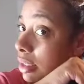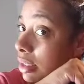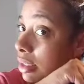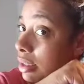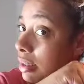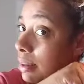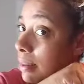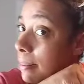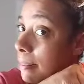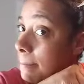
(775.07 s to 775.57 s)

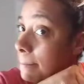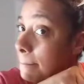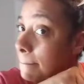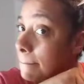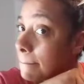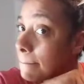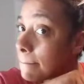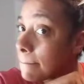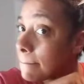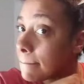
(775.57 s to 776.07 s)

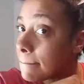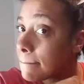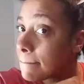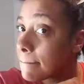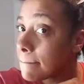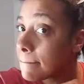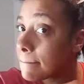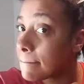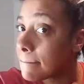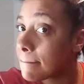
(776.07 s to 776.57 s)

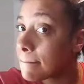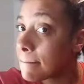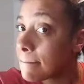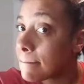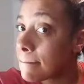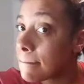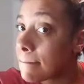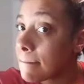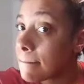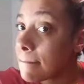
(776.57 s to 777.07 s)

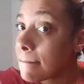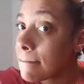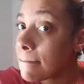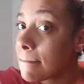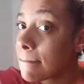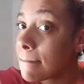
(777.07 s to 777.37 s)
Nobody speaks.